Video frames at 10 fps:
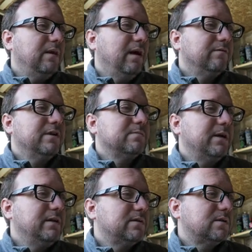Love it,
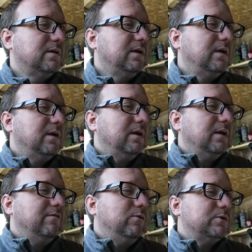mate.
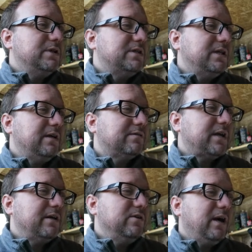46,
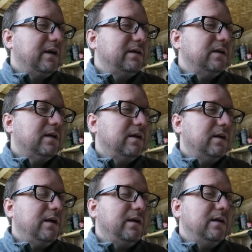Daniel Hager
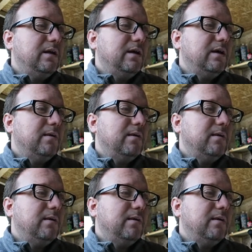in,